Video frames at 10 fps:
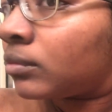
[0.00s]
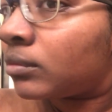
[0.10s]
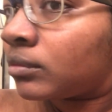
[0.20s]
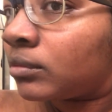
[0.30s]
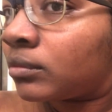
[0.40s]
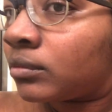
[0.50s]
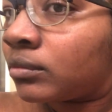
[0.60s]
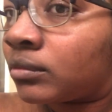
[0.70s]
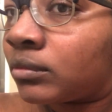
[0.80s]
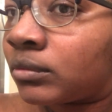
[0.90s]

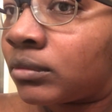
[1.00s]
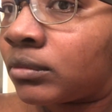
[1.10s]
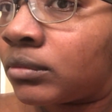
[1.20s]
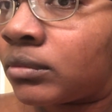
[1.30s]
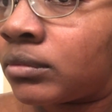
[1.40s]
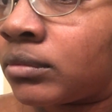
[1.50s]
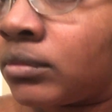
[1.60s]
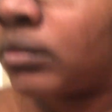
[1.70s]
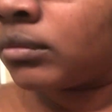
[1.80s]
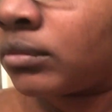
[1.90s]

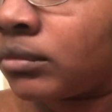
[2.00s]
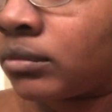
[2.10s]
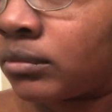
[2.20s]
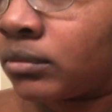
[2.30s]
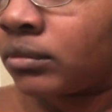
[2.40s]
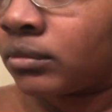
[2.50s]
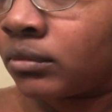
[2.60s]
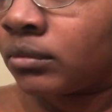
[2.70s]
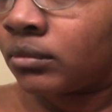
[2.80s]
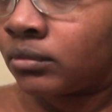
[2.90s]

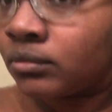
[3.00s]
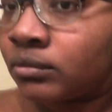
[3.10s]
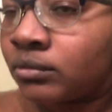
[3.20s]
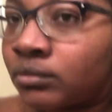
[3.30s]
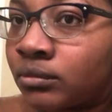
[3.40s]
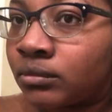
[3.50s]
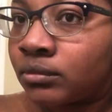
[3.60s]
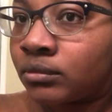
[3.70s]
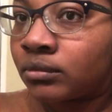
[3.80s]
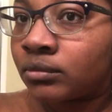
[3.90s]

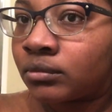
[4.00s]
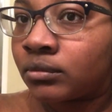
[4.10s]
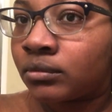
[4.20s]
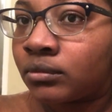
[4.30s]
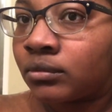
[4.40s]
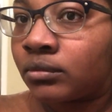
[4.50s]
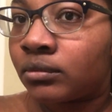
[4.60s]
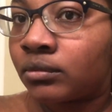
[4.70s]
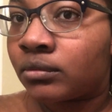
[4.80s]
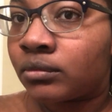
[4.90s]

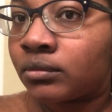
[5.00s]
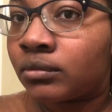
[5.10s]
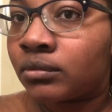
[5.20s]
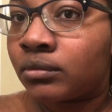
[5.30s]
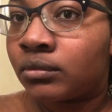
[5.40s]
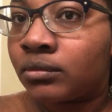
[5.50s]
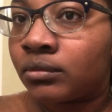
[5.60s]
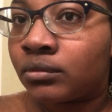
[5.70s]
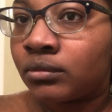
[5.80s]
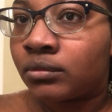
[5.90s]

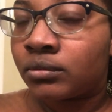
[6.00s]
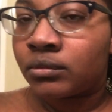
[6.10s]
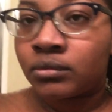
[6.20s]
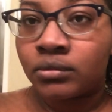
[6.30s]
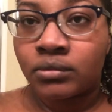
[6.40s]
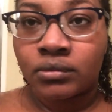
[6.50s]
(no one is talking)